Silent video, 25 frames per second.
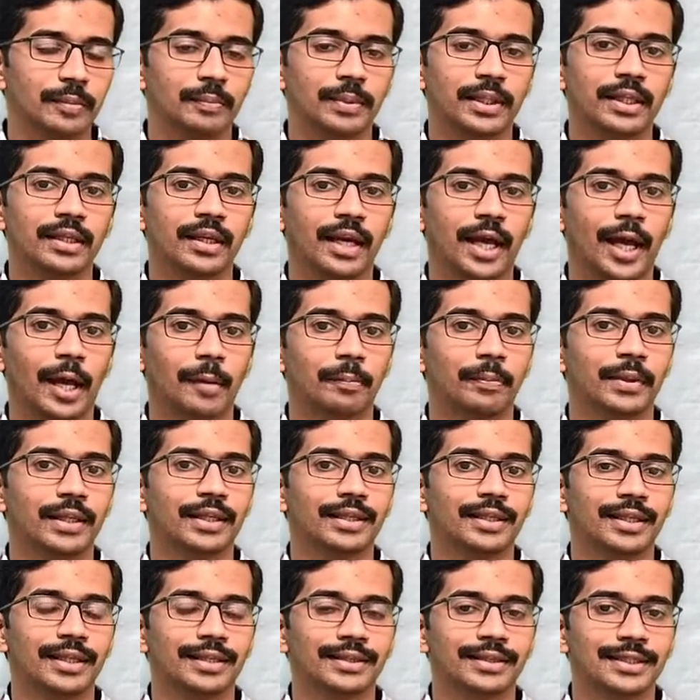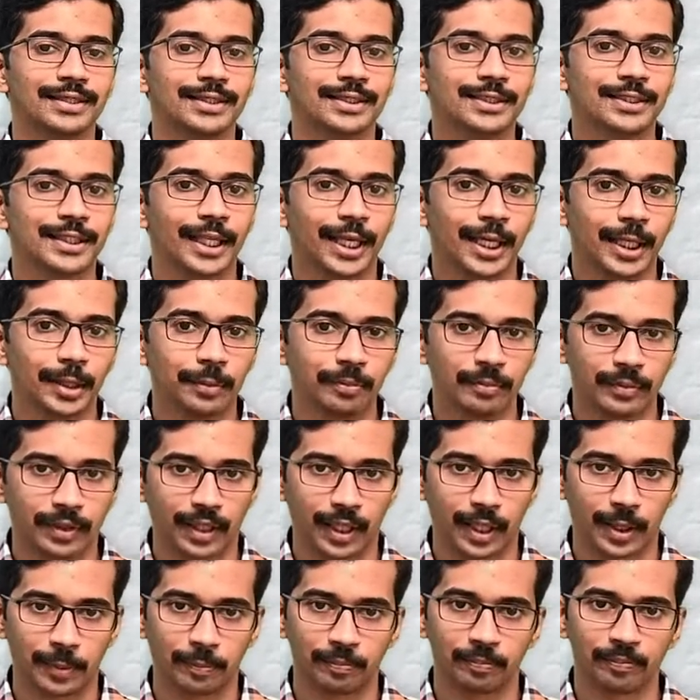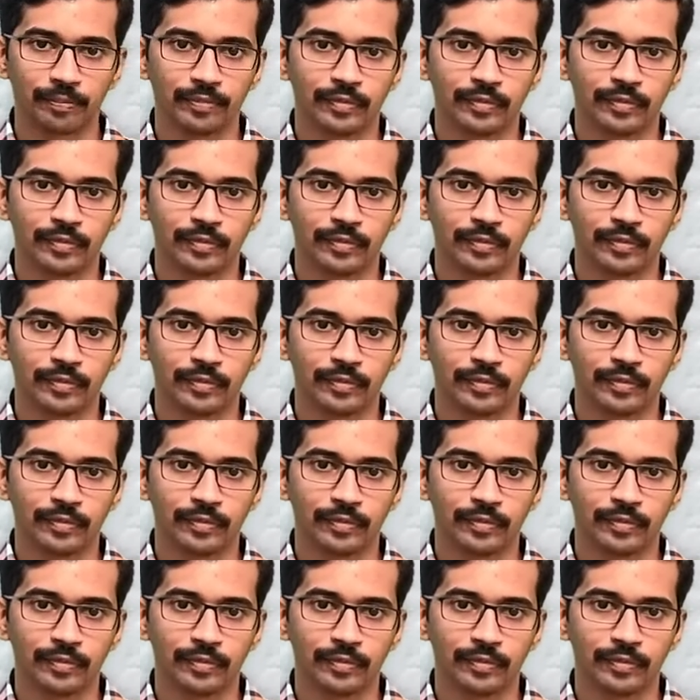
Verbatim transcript: be happening at the same time.